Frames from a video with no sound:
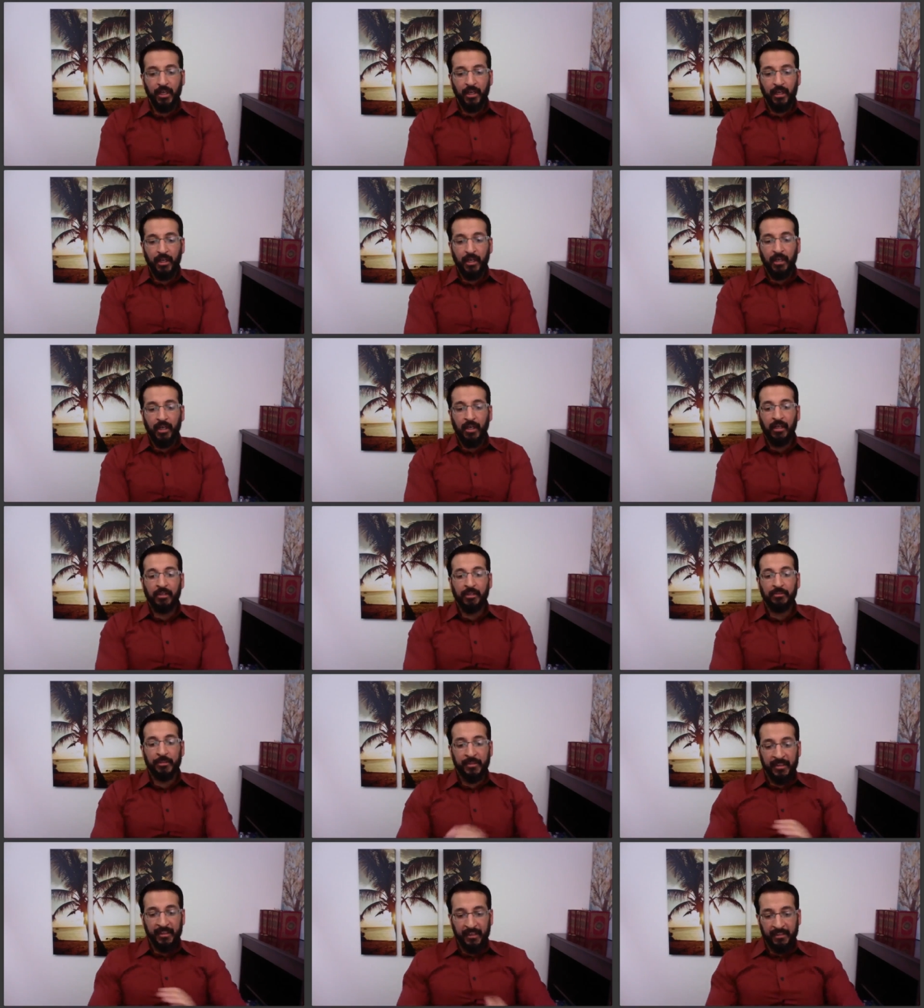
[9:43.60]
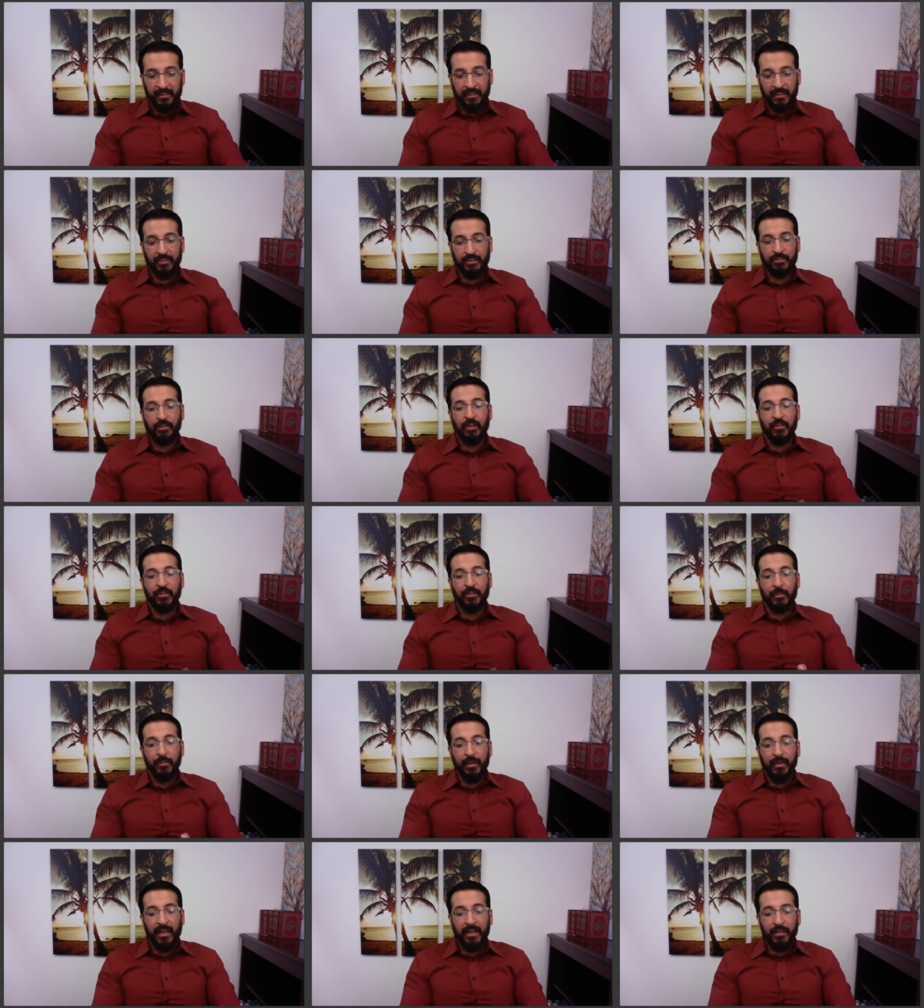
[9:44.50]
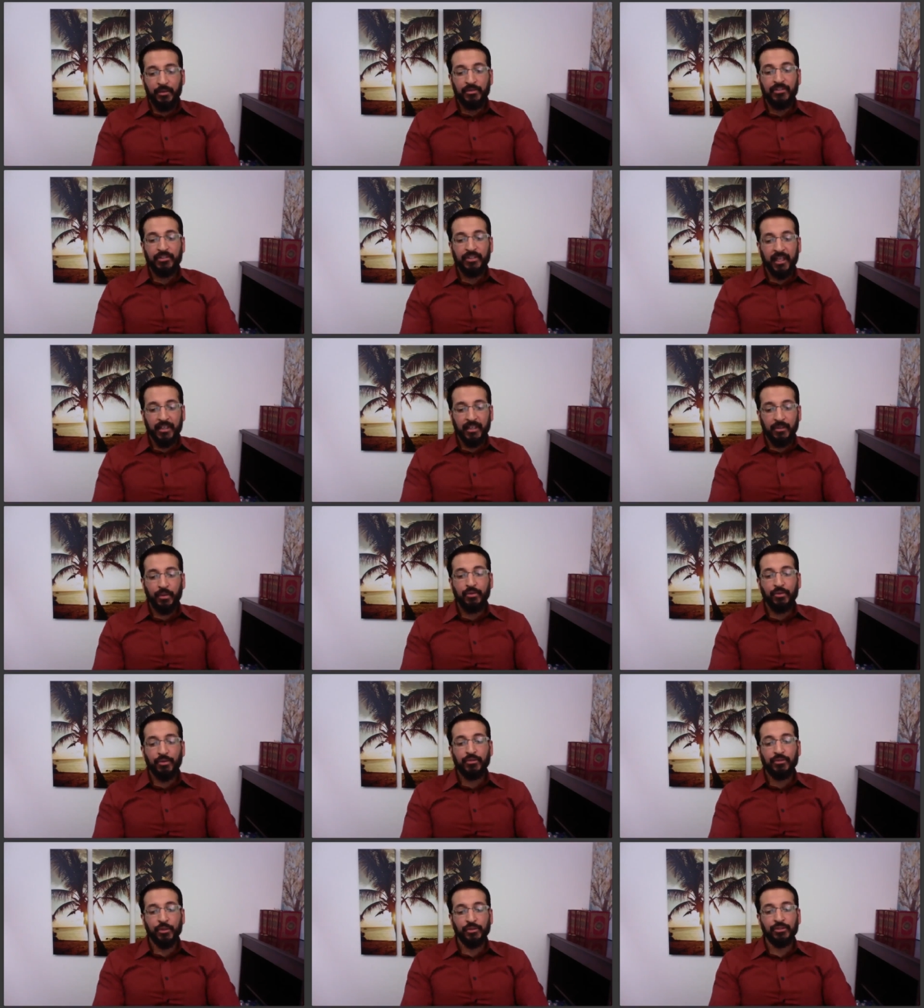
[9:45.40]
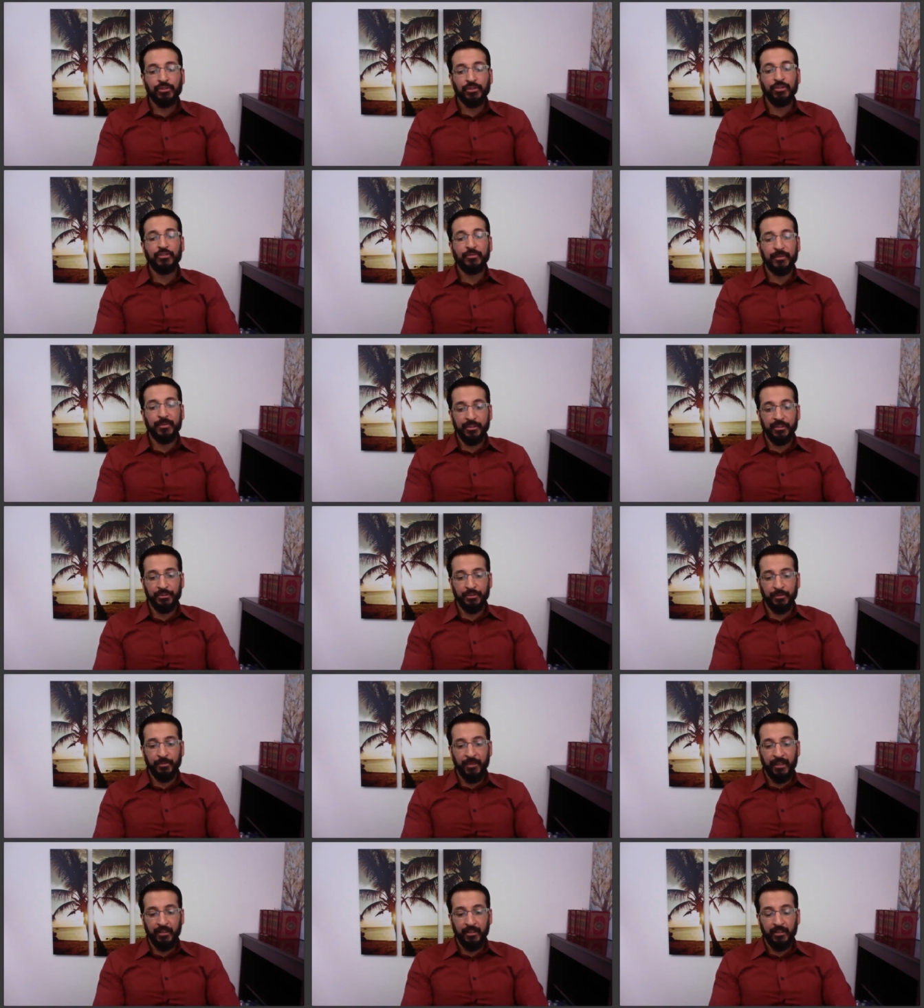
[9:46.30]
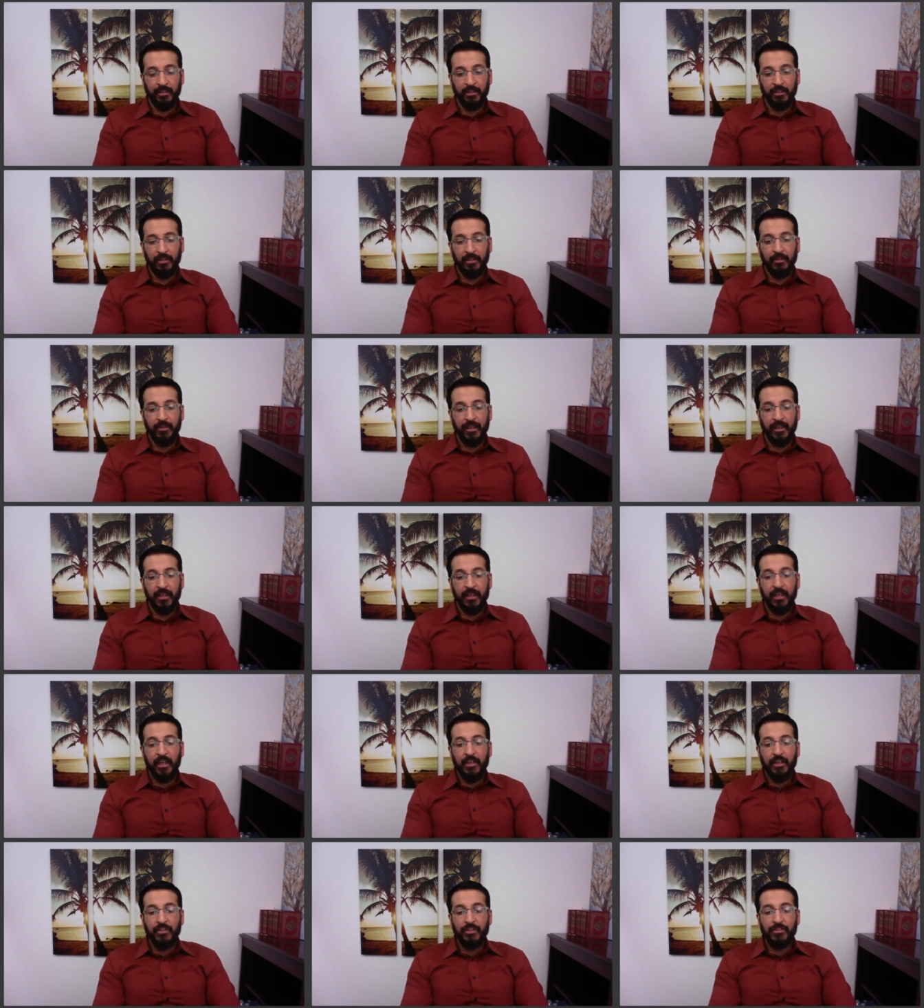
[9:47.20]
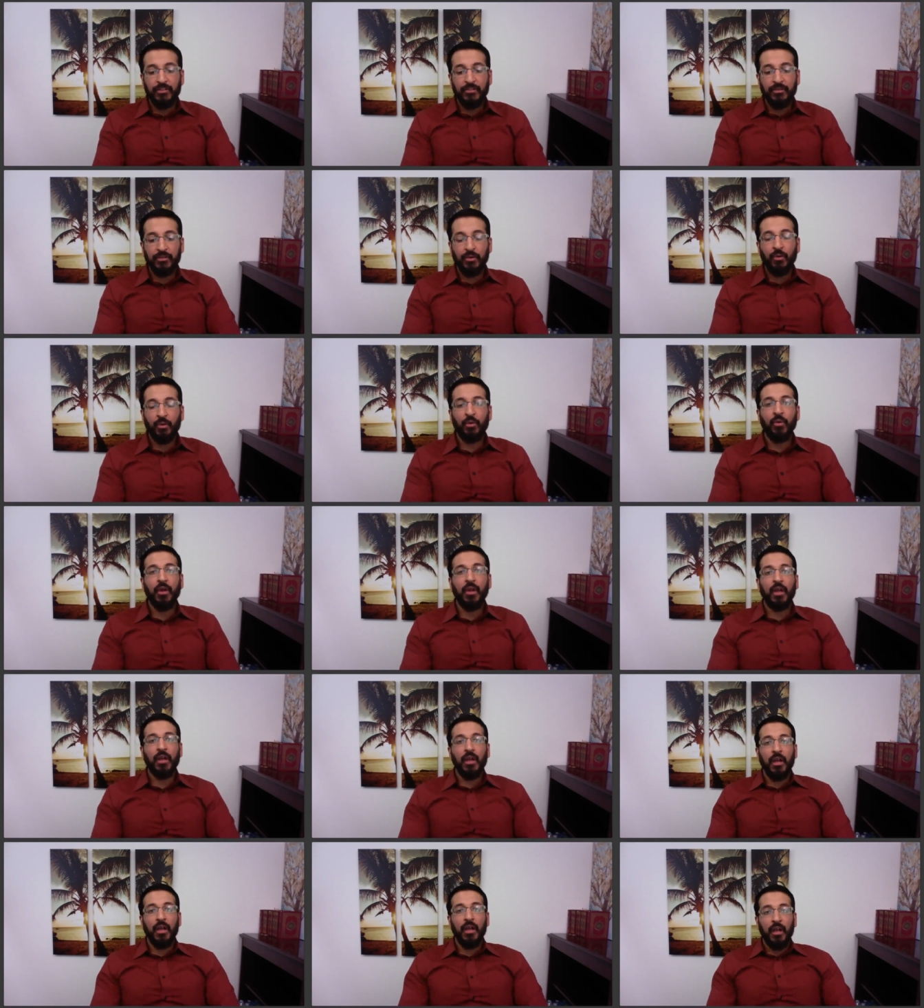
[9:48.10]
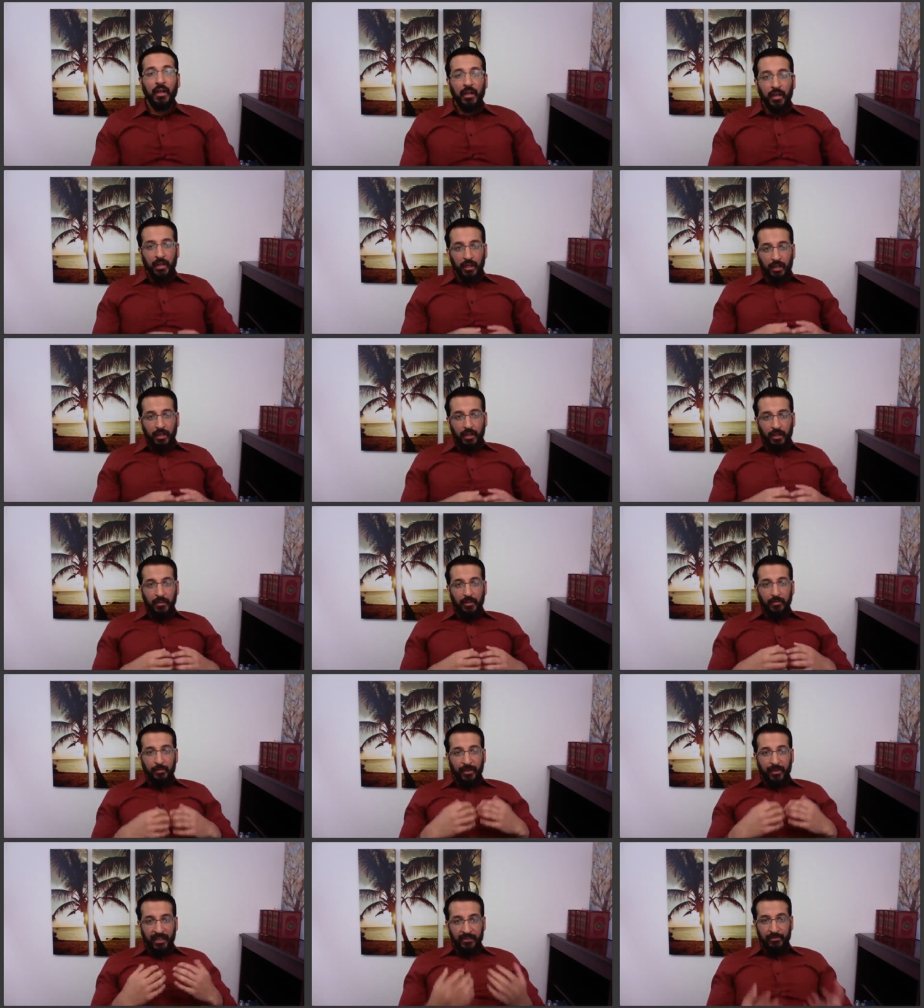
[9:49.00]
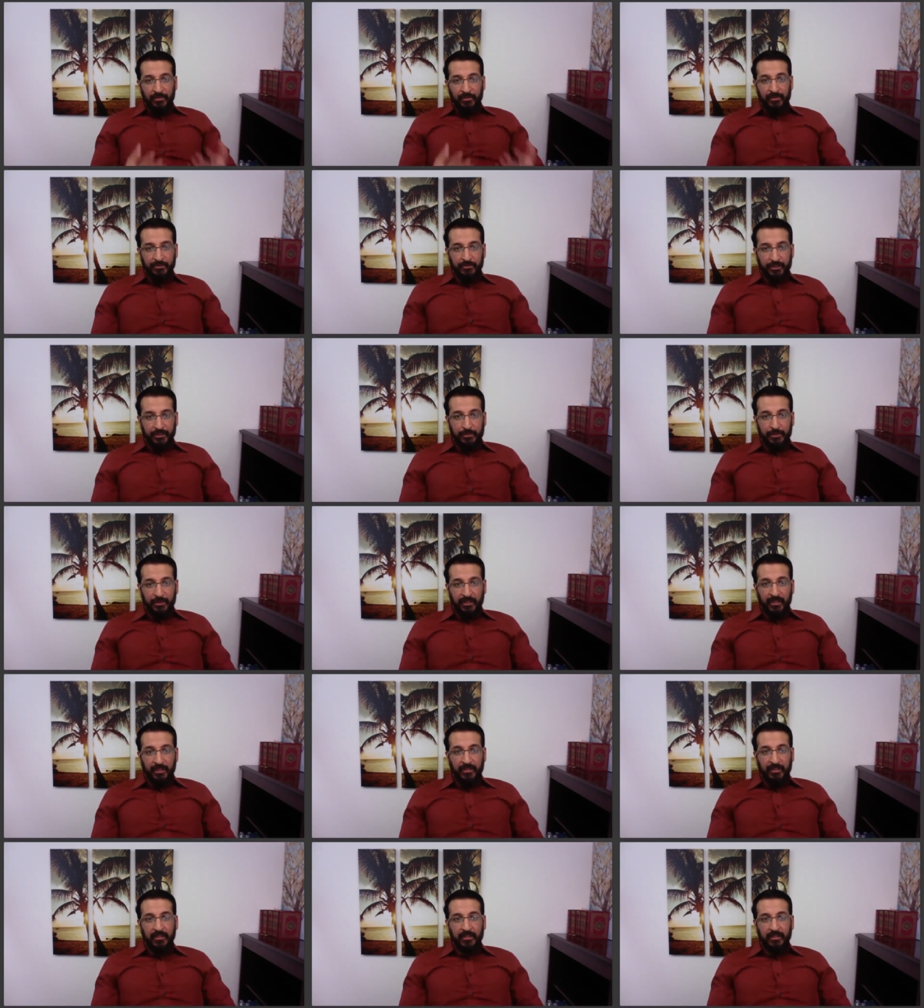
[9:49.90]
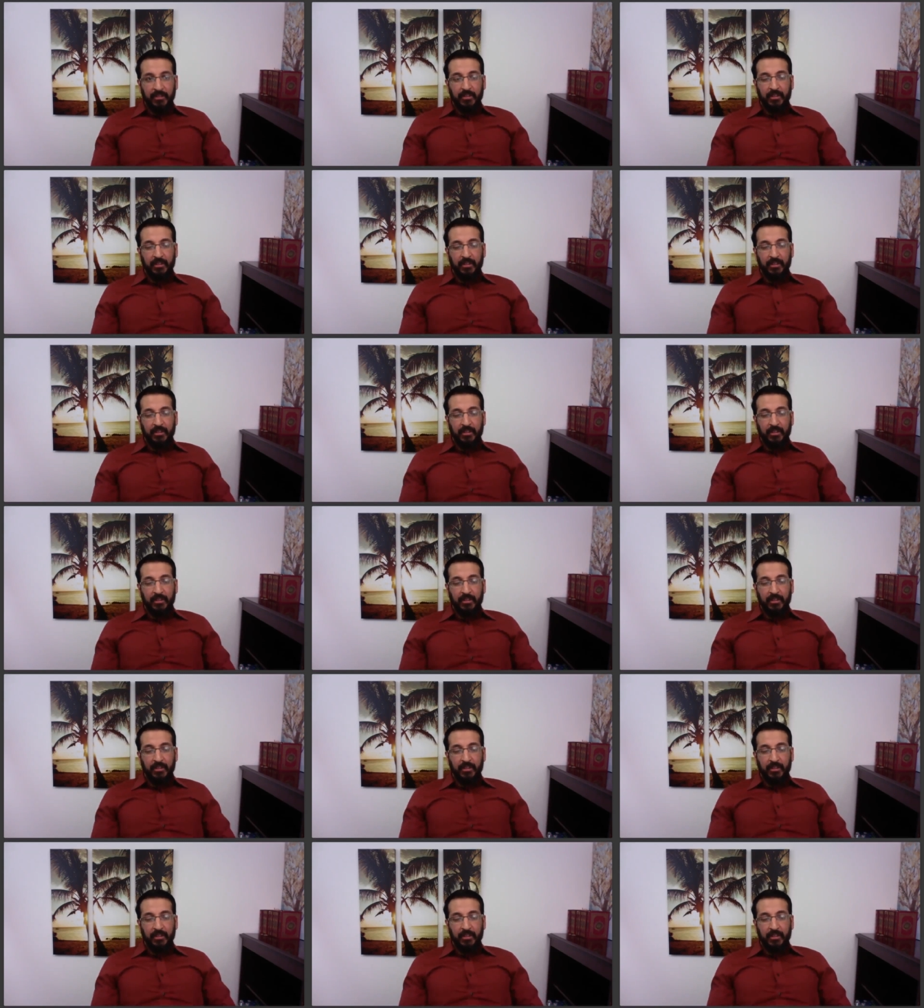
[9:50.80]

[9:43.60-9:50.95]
I'll repeat that again. It's called the biopsychosocial spiritual model. Right? So bio, the first part,